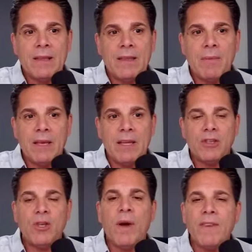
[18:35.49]
that
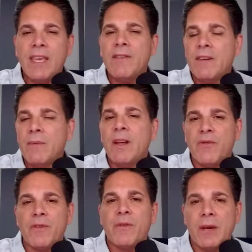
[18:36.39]
means you haven't given them
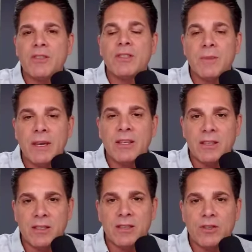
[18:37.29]
enough information to make a
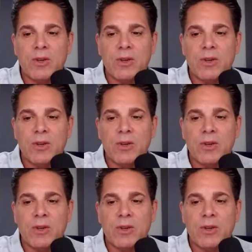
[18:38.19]
decision.